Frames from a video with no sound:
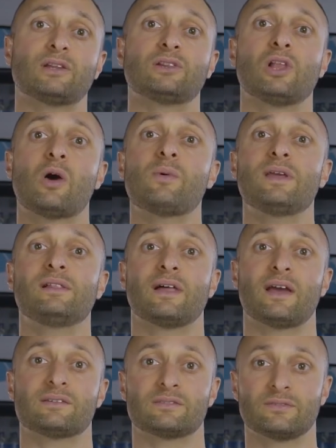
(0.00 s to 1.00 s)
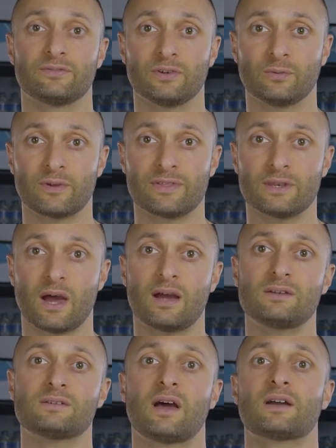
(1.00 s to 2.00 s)
low-E glass and filled with
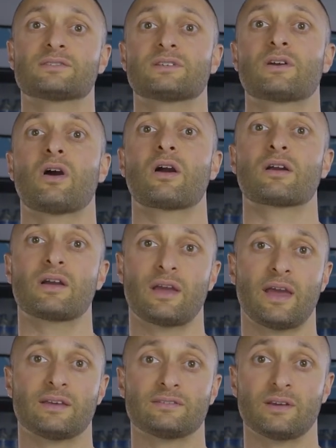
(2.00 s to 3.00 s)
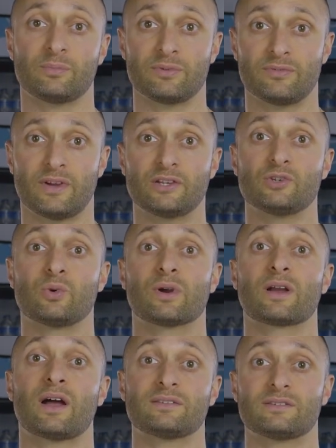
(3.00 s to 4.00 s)
non-toxic argon gas to help prevent door
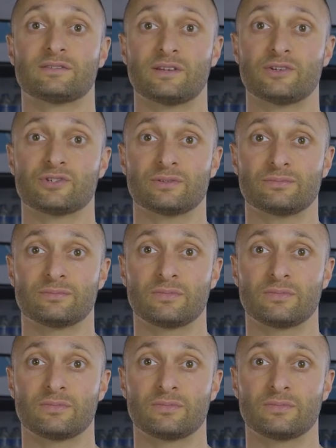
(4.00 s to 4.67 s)
condensation.